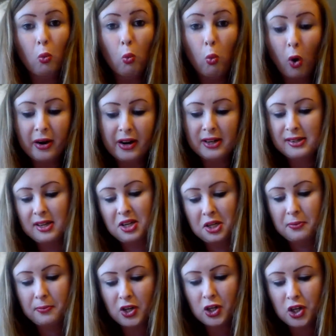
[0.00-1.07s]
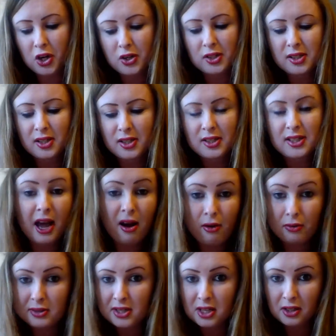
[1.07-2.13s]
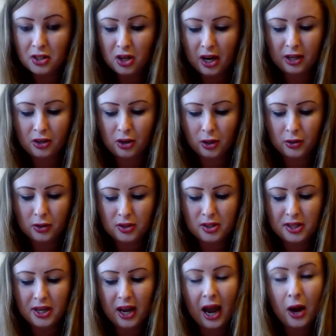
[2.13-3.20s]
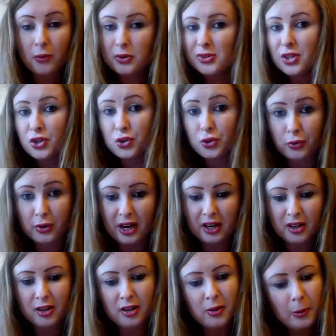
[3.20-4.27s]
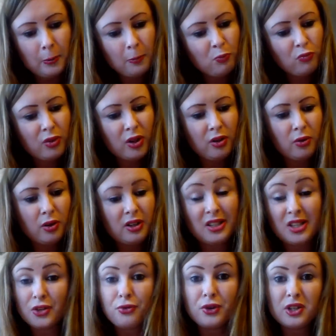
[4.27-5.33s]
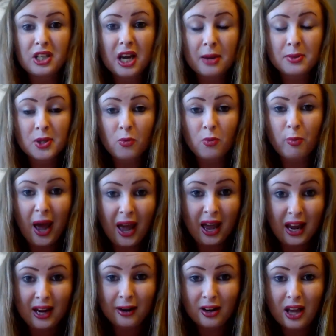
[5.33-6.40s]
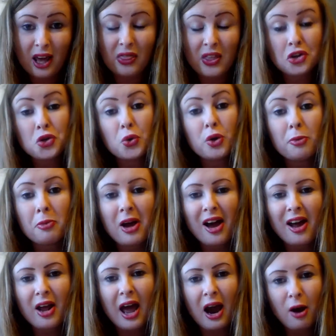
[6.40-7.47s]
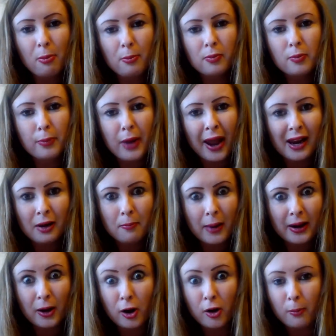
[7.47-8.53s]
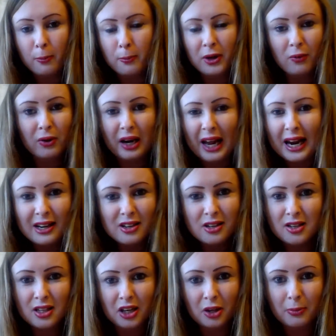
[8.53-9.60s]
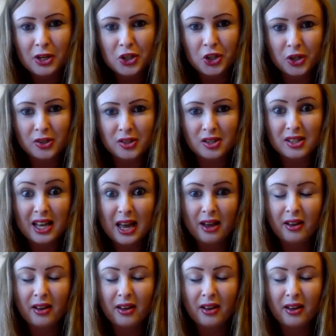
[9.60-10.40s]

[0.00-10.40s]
what is endometriosis, how is it diagnosed, how is it treated, different types of pain, and they talk about how pain may not be related to endometriosis,